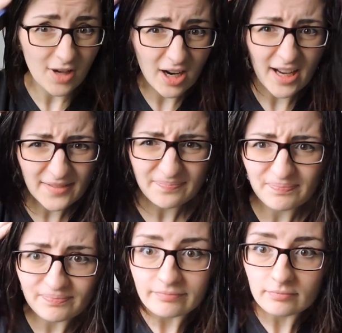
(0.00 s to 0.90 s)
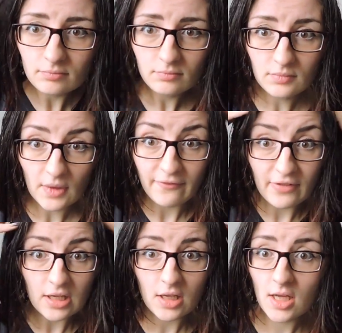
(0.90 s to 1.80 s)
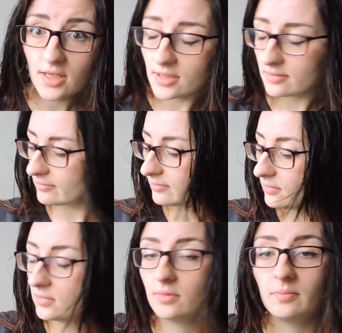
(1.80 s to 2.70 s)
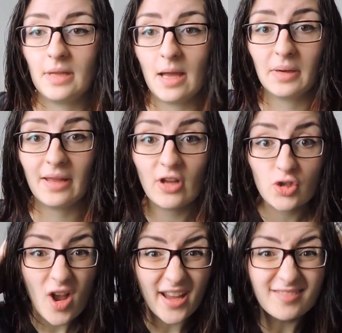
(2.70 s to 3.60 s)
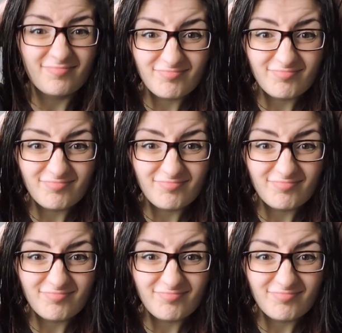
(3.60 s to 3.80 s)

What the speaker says: Alright, feeling good. Now I'm gonna give it a try.